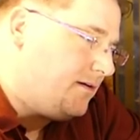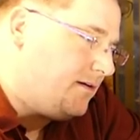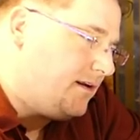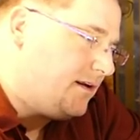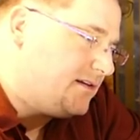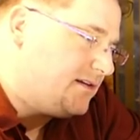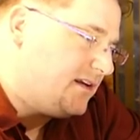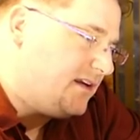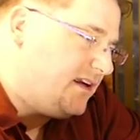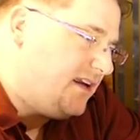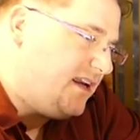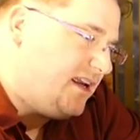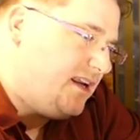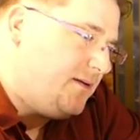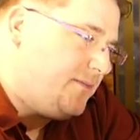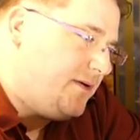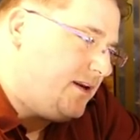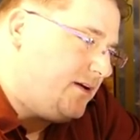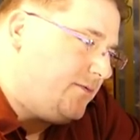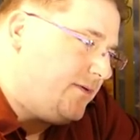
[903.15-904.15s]
That's an itty
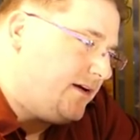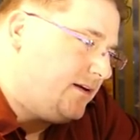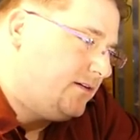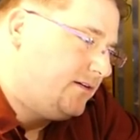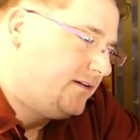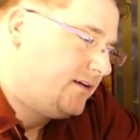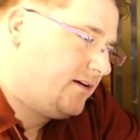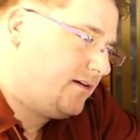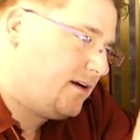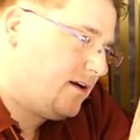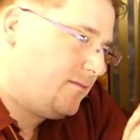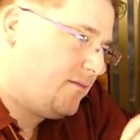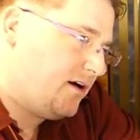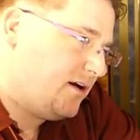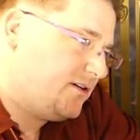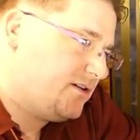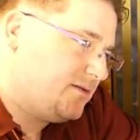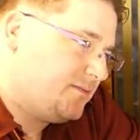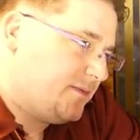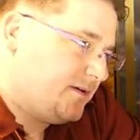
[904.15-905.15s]
bitty wiggle in there. Not
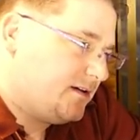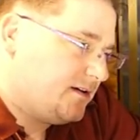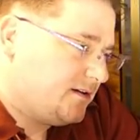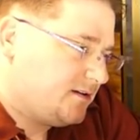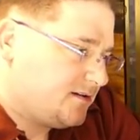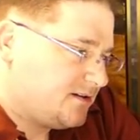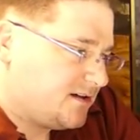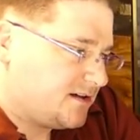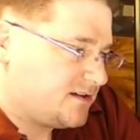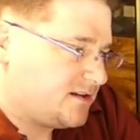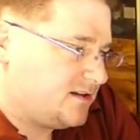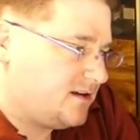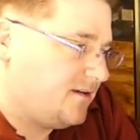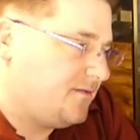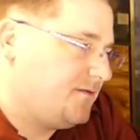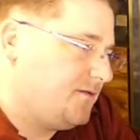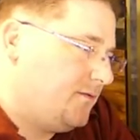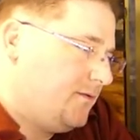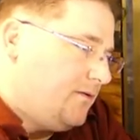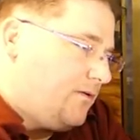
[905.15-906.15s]
much, but just
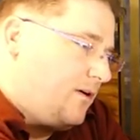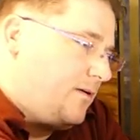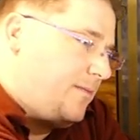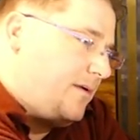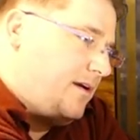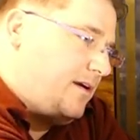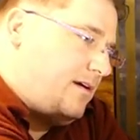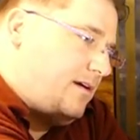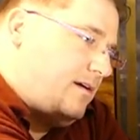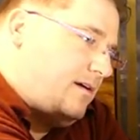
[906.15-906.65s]
enough to annoy me.